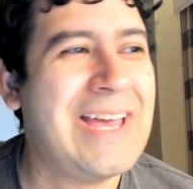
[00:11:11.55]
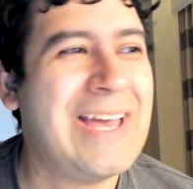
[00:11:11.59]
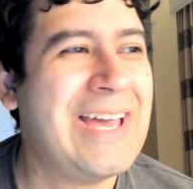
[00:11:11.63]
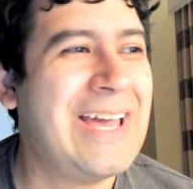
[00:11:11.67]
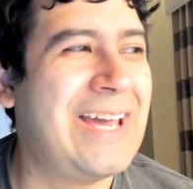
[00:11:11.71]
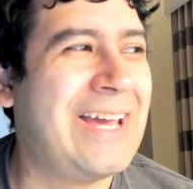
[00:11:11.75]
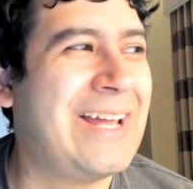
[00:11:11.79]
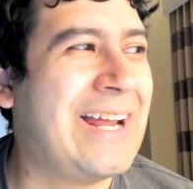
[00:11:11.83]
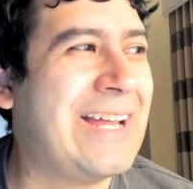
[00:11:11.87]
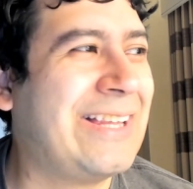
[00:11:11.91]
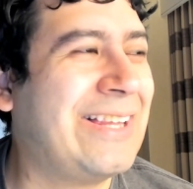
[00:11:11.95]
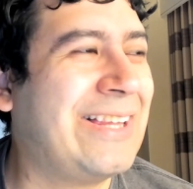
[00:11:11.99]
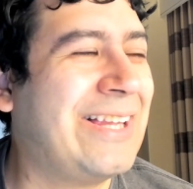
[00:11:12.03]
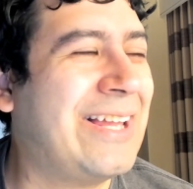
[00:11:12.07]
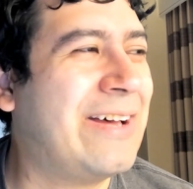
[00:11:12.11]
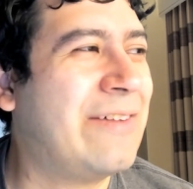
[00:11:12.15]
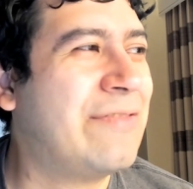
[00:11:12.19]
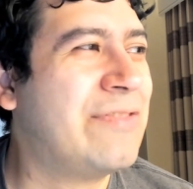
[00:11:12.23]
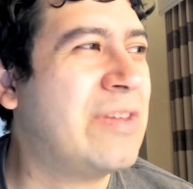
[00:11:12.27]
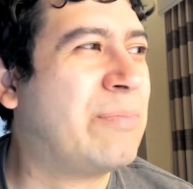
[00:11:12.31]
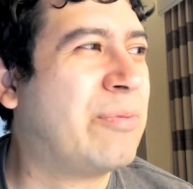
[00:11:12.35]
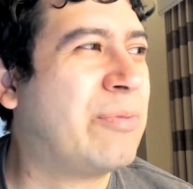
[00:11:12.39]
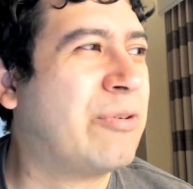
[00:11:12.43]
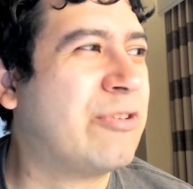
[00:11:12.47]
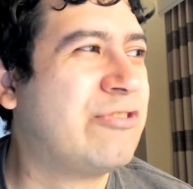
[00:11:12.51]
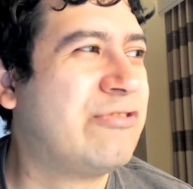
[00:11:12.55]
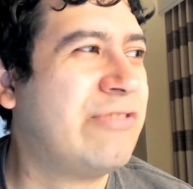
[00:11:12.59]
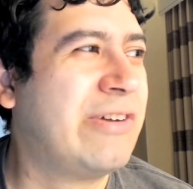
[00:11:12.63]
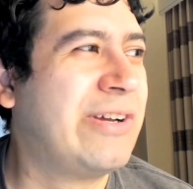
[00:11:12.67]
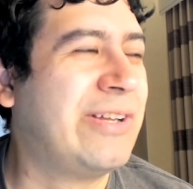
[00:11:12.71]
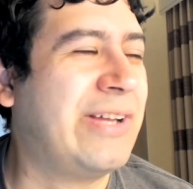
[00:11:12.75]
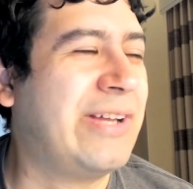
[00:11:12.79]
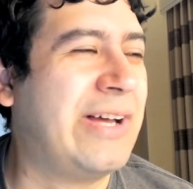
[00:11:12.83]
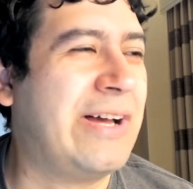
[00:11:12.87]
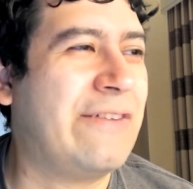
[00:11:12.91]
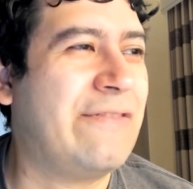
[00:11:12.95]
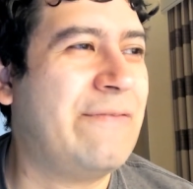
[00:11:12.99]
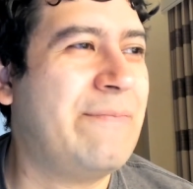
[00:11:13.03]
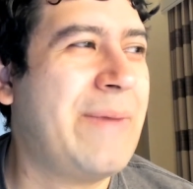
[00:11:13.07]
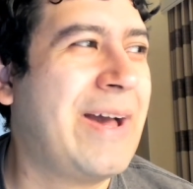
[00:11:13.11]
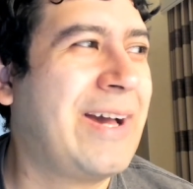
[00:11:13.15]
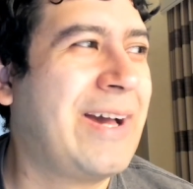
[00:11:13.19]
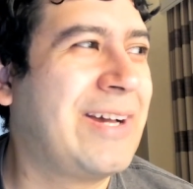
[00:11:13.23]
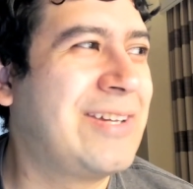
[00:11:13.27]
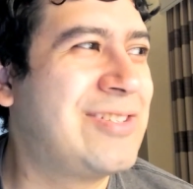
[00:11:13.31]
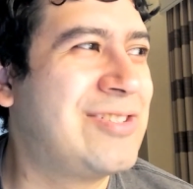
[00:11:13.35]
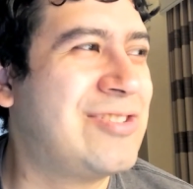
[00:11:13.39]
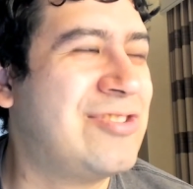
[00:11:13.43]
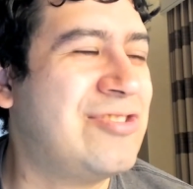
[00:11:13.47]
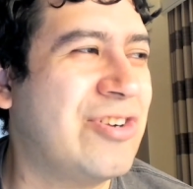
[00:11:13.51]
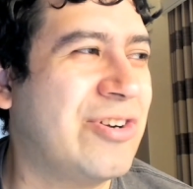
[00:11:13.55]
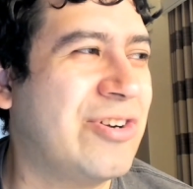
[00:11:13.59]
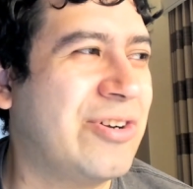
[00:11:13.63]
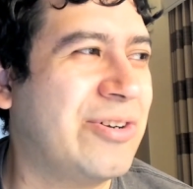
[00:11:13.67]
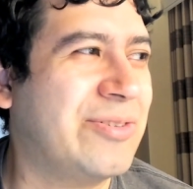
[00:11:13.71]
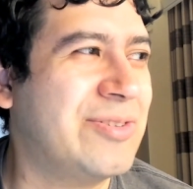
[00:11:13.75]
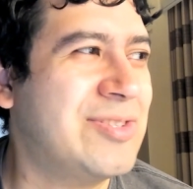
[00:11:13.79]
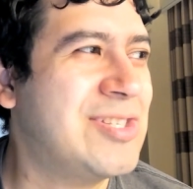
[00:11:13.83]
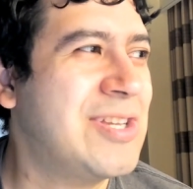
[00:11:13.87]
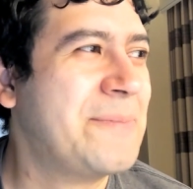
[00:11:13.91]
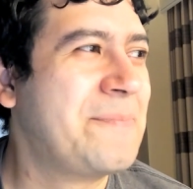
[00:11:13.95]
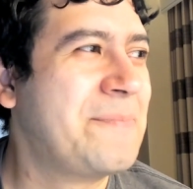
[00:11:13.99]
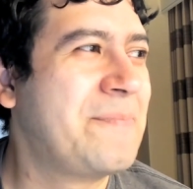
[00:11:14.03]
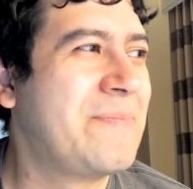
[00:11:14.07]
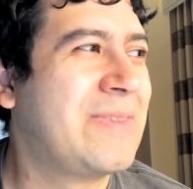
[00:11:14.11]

And I love the portrayal of Max Jones